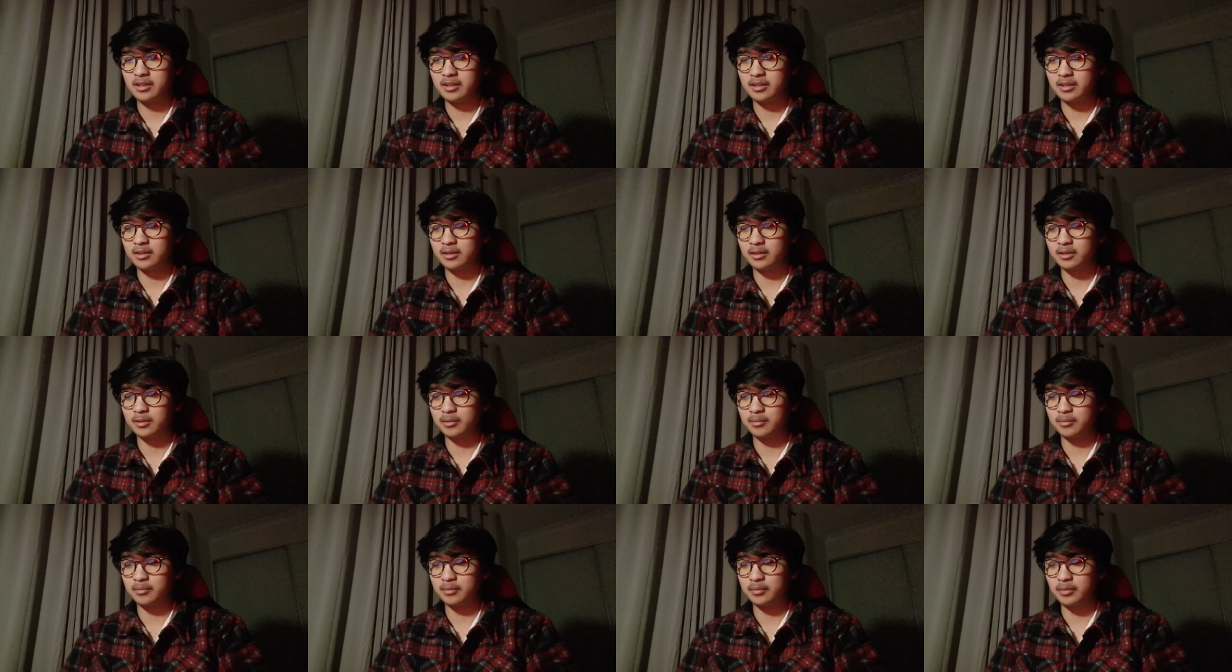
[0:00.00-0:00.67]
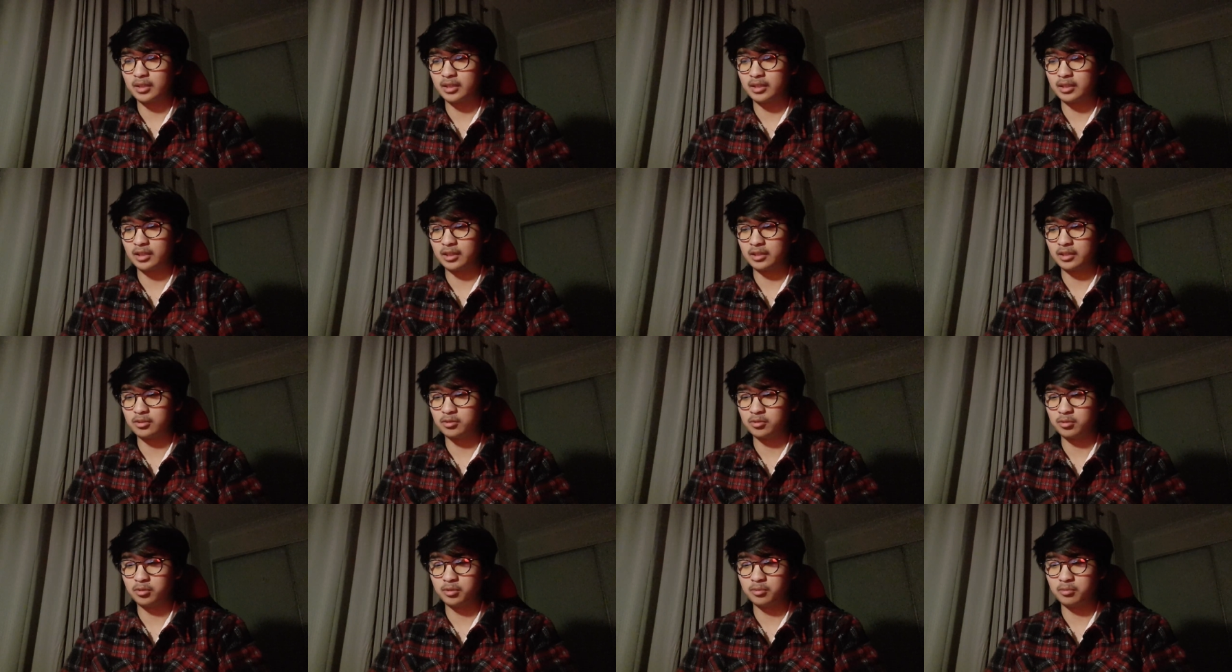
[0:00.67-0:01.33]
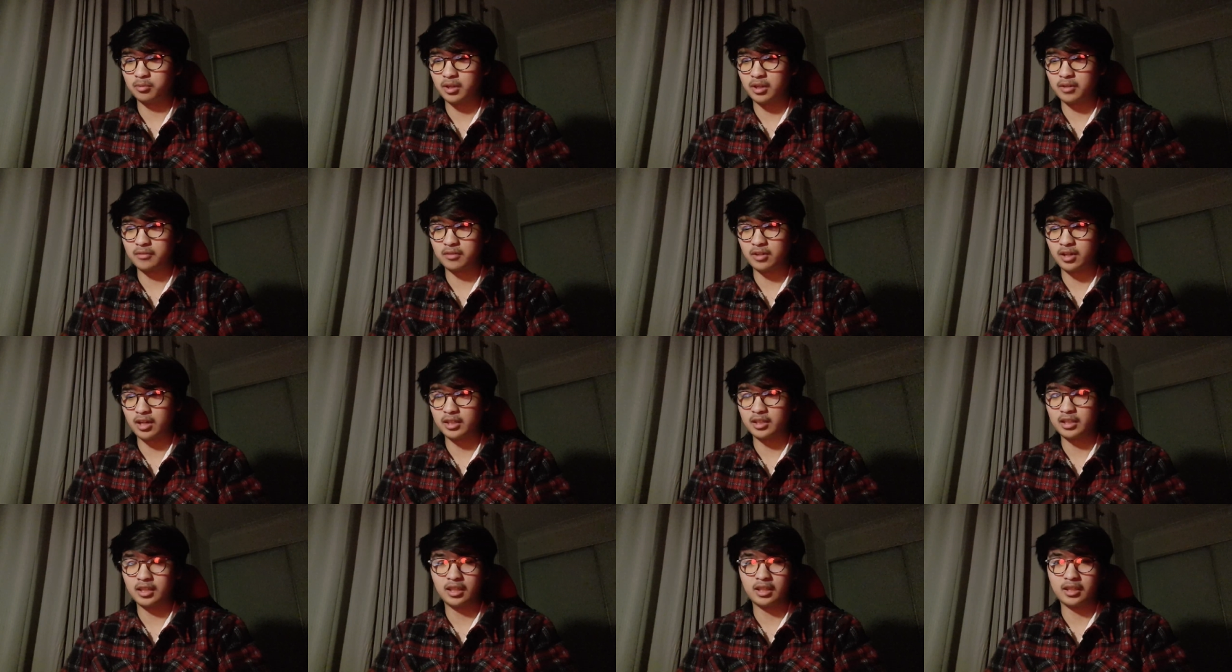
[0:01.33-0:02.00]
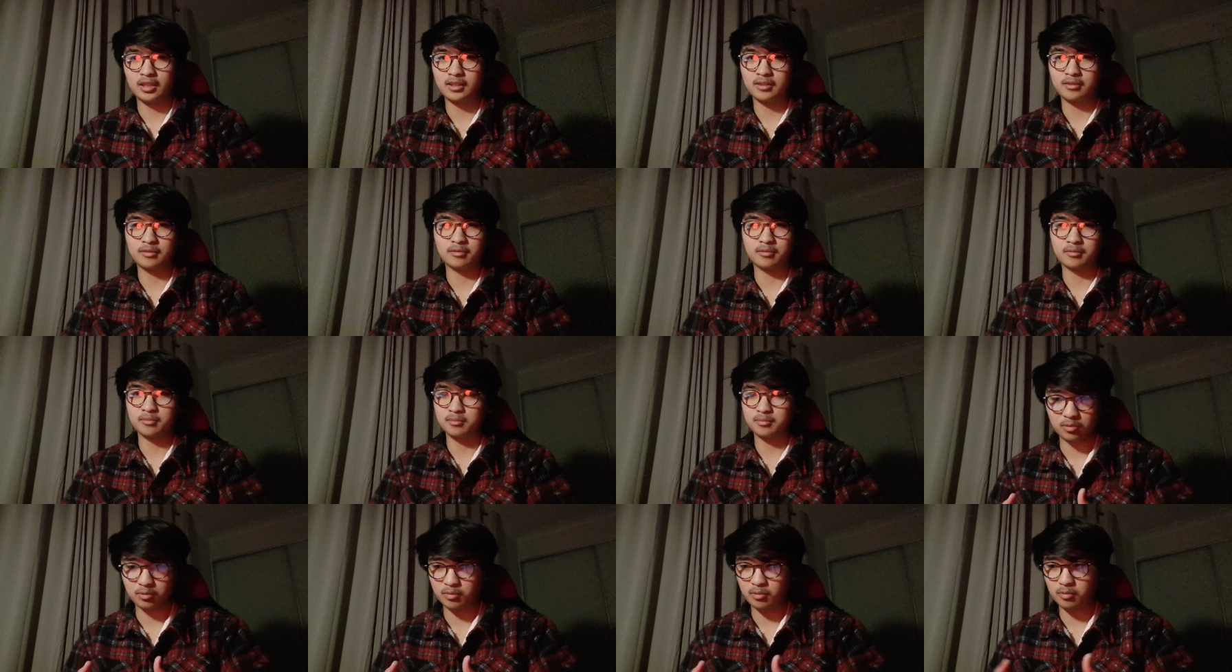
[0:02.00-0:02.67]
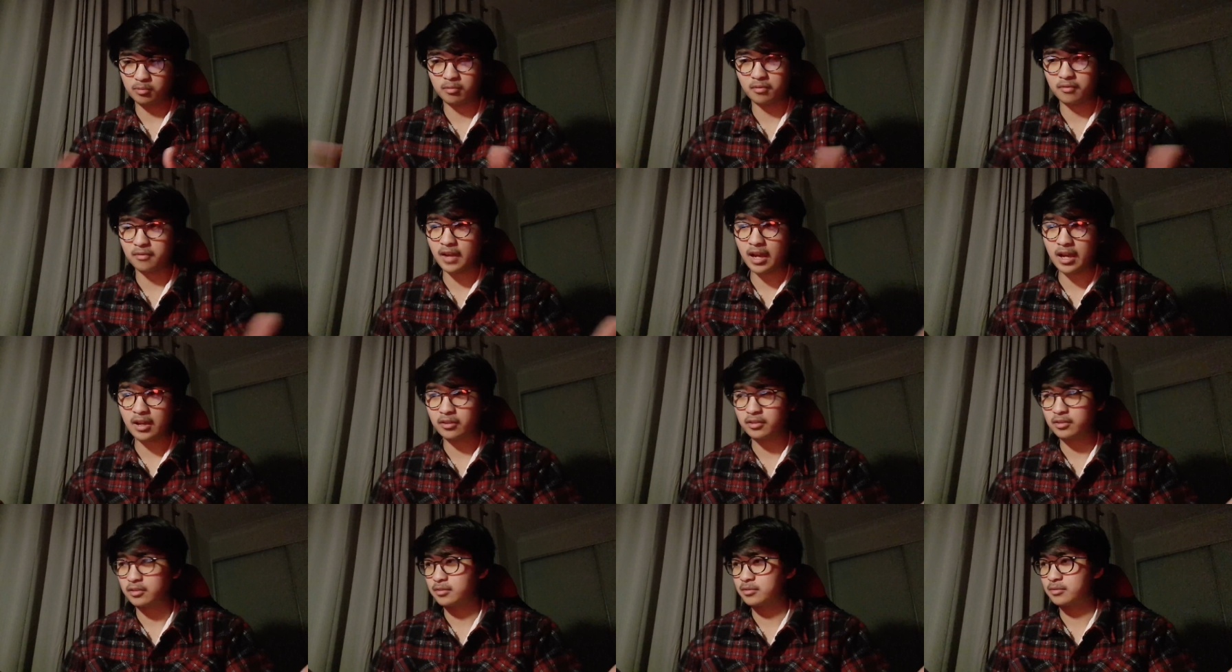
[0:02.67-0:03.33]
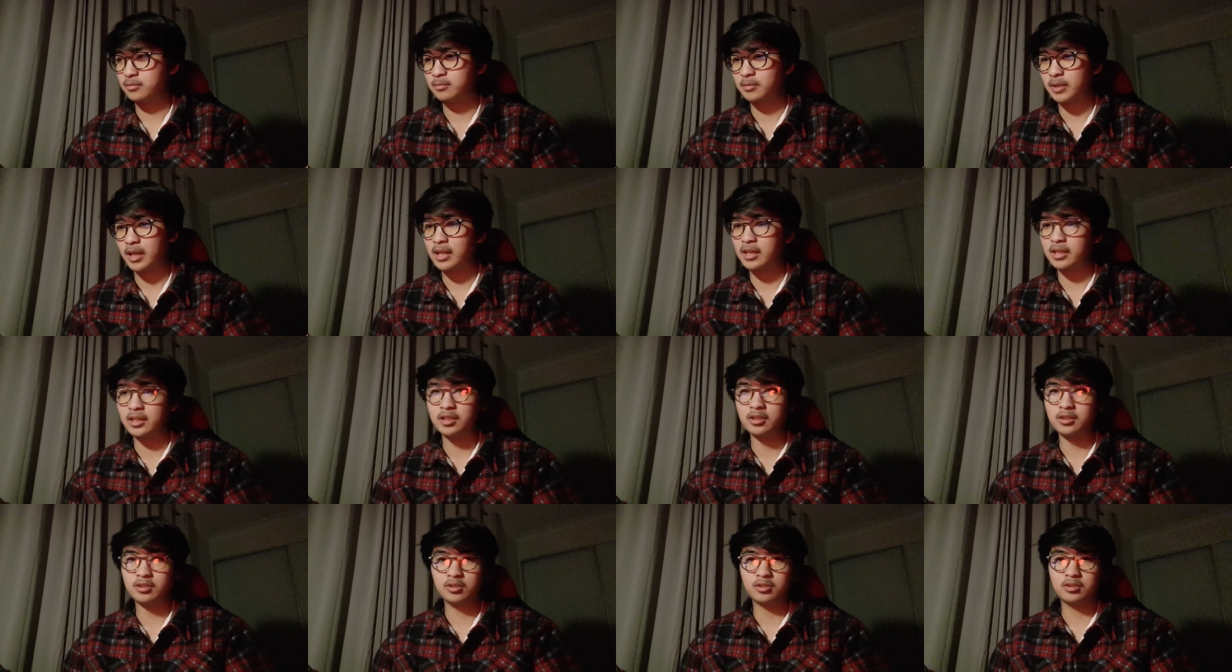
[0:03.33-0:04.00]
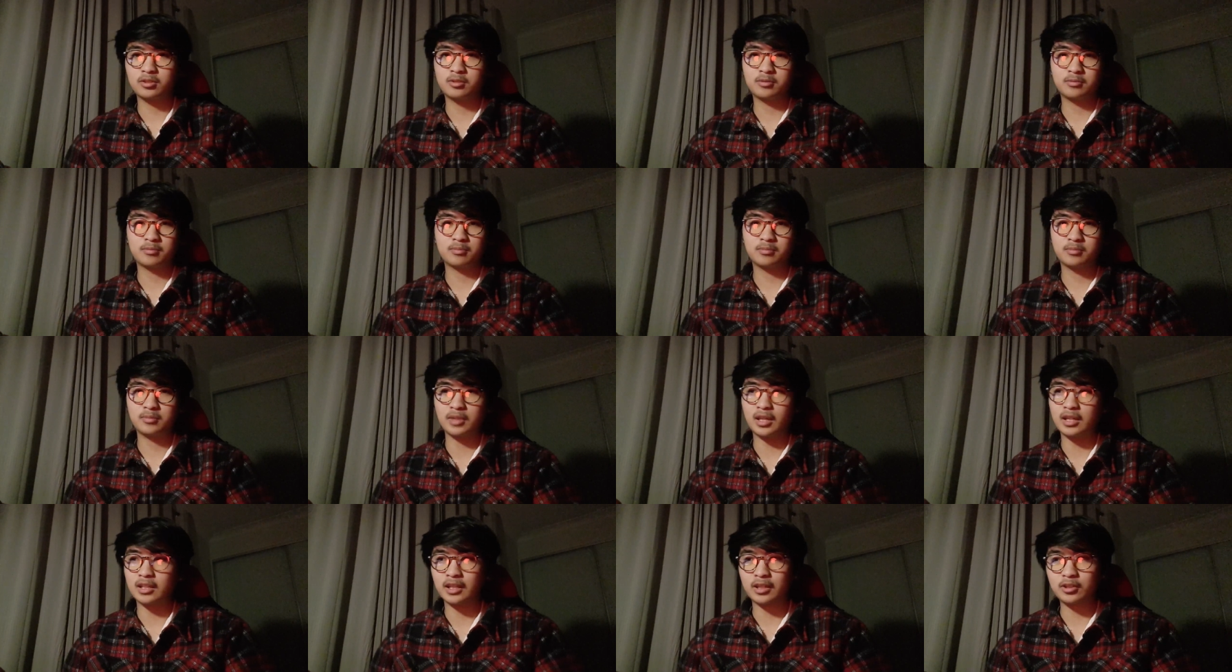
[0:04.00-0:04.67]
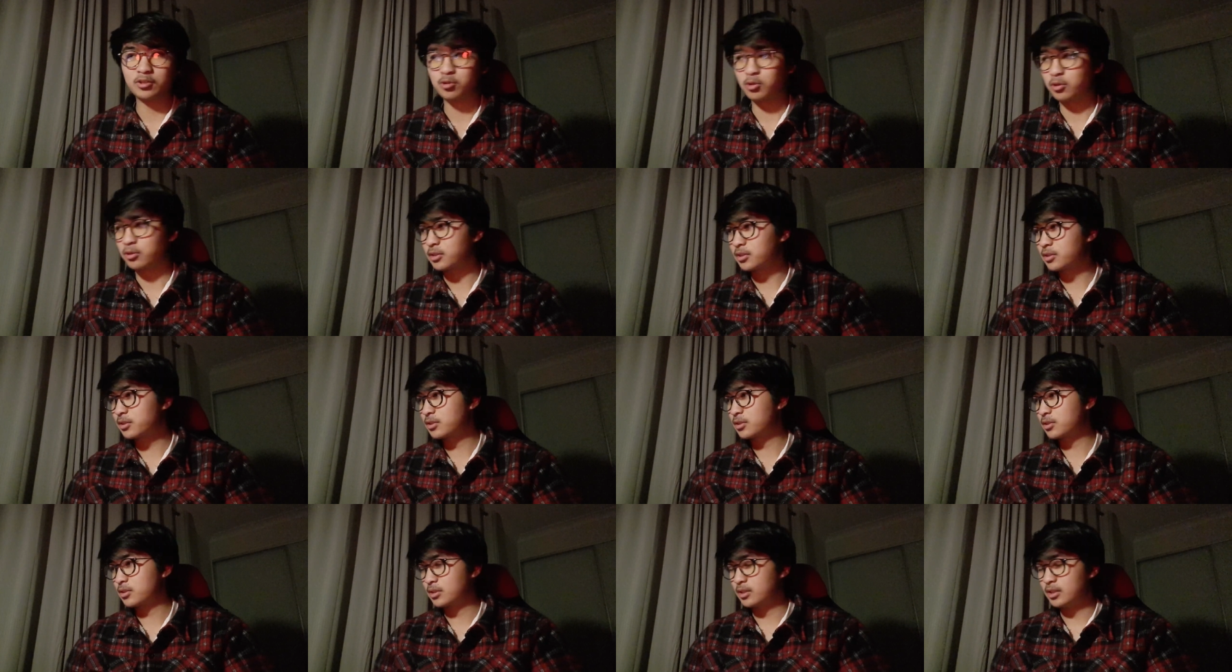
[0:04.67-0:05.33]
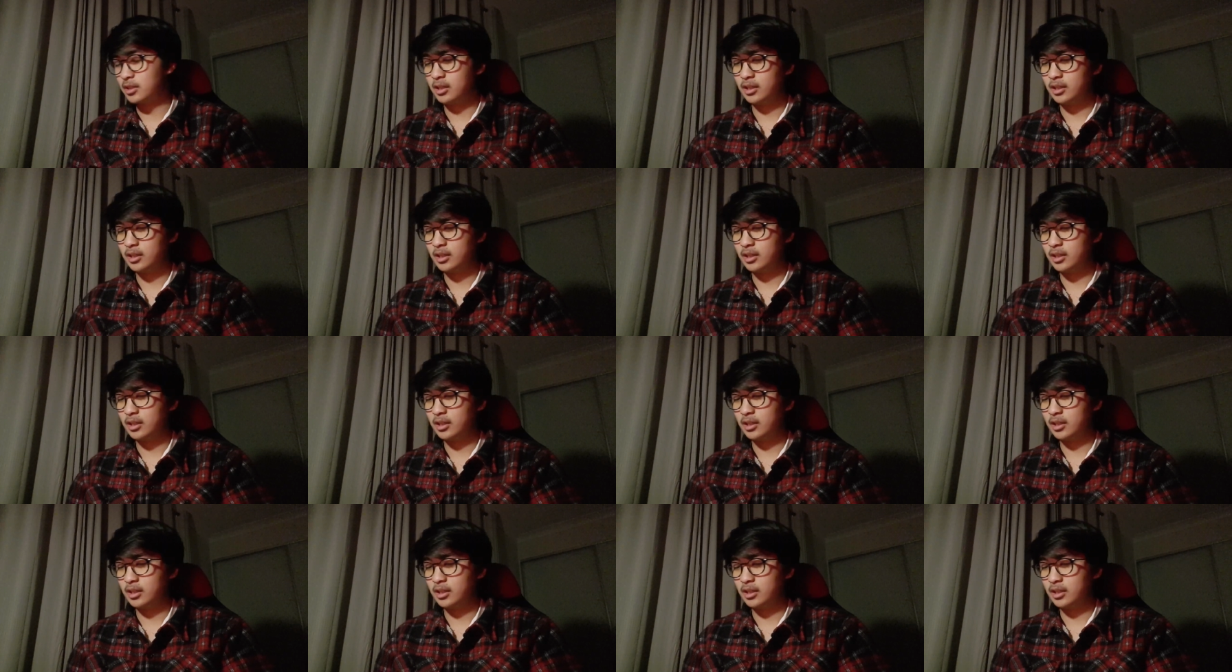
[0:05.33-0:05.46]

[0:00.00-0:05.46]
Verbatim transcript: and like doing whatever I can without any electronics.